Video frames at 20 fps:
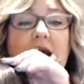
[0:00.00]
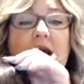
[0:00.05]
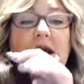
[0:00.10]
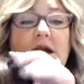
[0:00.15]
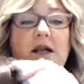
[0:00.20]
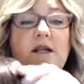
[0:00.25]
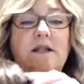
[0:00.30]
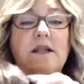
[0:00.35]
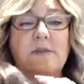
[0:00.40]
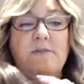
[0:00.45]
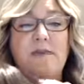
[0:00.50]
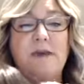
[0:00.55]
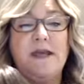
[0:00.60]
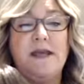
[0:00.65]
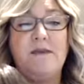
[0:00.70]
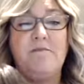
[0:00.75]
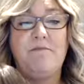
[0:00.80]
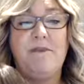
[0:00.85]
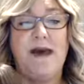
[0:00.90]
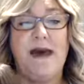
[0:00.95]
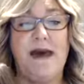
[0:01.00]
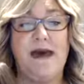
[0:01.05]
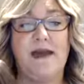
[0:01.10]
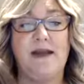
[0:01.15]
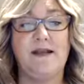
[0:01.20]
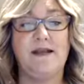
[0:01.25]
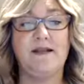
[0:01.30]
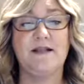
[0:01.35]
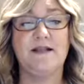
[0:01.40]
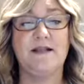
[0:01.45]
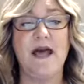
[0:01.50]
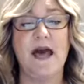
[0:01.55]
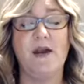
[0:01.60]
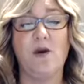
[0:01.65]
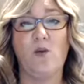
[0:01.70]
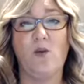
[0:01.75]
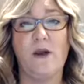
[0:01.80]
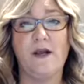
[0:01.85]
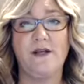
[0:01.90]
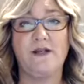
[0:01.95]
clip-in bangs at
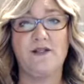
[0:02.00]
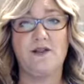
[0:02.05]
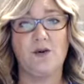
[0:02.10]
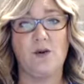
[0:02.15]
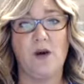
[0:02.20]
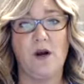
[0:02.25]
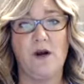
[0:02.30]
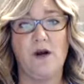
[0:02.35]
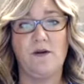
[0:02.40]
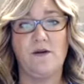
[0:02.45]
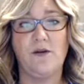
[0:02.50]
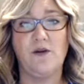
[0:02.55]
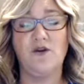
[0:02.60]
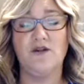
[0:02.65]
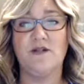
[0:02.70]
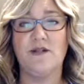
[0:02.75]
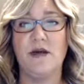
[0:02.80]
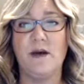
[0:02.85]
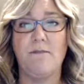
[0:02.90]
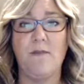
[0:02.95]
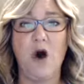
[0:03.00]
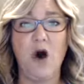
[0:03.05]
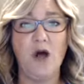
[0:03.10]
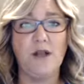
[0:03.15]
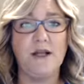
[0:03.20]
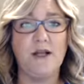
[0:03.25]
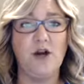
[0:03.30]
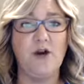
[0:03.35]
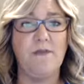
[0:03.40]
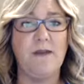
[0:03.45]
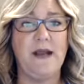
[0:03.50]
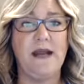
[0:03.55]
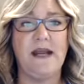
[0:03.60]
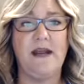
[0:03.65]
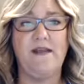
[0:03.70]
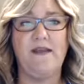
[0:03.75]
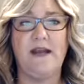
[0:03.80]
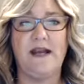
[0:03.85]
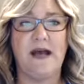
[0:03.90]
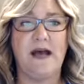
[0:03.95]
a wig store. There's a mall near me
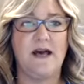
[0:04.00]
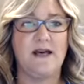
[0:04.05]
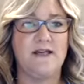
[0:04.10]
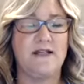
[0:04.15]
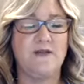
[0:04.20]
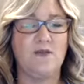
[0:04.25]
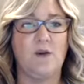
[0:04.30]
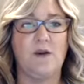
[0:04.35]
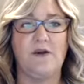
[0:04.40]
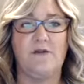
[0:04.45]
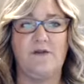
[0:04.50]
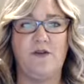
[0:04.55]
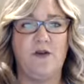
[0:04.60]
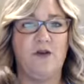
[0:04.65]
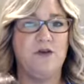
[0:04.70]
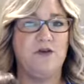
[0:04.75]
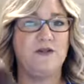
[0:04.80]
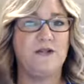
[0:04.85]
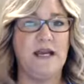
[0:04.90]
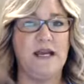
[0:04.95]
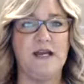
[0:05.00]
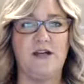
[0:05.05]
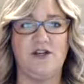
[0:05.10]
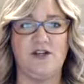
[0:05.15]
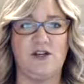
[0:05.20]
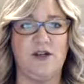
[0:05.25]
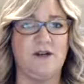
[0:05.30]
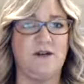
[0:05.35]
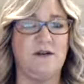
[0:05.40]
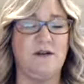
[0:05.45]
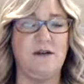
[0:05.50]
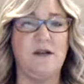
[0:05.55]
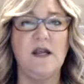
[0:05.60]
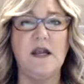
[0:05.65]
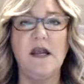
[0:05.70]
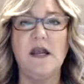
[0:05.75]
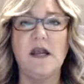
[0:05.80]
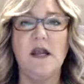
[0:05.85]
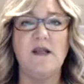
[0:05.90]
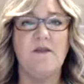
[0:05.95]
that has one of those Asian,
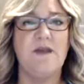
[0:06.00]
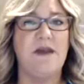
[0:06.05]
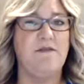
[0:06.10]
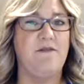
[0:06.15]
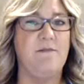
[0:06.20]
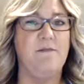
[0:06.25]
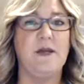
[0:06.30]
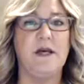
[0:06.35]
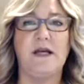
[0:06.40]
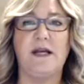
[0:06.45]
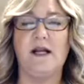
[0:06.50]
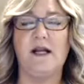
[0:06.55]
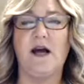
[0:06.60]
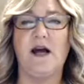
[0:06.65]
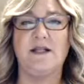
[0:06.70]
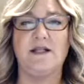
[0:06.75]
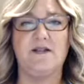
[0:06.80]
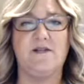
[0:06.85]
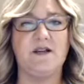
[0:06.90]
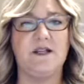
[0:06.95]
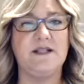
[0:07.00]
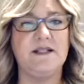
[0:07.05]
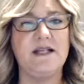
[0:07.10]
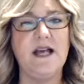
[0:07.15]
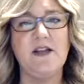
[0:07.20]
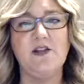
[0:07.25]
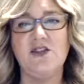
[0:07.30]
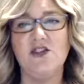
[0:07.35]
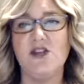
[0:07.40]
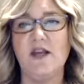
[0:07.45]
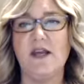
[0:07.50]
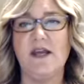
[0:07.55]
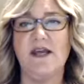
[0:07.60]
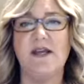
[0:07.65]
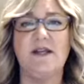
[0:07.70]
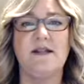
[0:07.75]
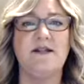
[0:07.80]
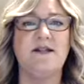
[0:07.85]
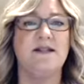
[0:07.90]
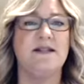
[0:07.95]
they have a million kinds of
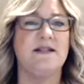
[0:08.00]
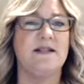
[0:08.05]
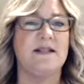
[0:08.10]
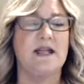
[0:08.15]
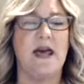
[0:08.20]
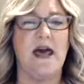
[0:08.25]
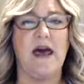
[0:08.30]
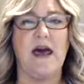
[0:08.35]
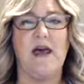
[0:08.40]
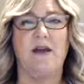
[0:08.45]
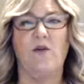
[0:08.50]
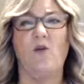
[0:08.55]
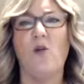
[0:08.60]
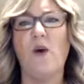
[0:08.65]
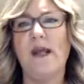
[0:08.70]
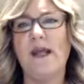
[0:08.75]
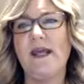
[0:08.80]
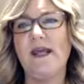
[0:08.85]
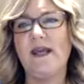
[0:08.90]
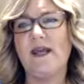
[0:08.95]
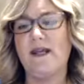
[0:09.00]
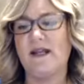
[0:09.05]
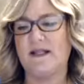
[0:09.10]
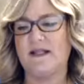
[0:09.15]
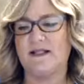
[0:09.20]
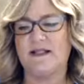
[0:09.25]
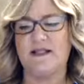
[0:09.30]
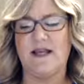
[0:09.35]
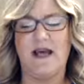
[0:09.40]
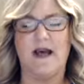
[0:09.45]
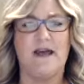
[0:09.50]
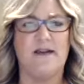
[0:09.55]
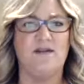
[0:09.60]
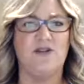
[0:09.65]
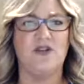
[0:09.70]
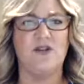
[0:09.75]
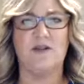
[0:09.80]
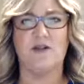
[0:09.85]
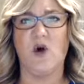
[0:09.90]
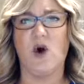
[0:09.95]
extensions and wigs and
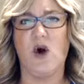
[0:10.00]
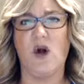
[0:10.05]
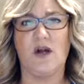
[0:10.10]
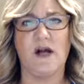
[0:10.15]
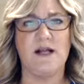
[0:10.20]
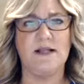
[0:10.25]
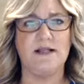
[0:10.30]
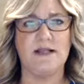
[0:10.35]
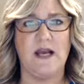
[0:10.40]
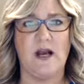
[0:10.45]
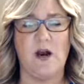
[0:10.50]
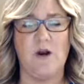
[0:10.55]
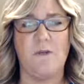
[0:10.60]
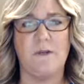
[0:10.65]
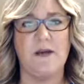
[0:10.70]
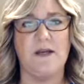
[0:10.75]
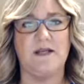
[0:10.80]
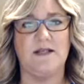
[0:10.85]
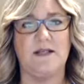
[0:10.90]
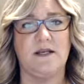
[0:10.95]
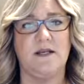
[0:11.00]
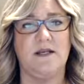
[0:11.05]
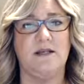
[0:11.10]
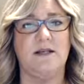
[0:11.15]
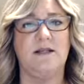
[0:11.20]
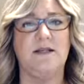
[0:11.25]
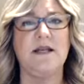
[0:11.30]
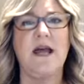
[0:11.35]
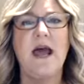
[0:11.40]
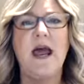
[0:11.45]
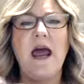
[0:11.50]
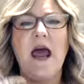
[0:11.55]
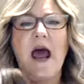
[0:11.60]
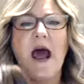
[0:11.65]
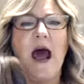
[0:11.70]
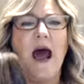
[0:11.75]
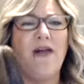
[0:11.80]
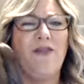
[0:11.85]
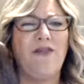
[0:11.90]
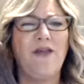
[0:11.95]
just all kinds of hair pieces.
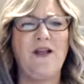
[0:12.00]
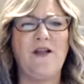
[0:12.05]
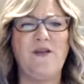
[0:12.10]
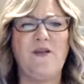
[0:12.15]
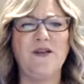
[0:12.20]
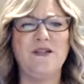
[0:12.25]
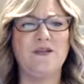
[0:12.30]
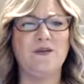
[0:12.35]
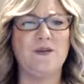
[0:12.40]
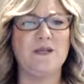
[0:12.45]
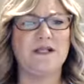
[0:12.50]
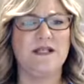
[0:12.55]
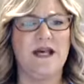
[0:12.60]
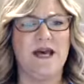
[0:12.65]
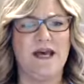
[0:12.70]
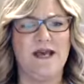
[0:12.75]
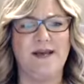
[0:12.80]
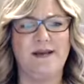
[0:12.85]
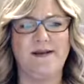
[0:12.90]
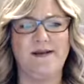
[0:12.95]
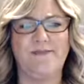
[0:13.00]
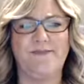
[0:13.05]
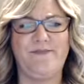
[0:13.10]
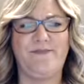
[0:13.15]
I think this was like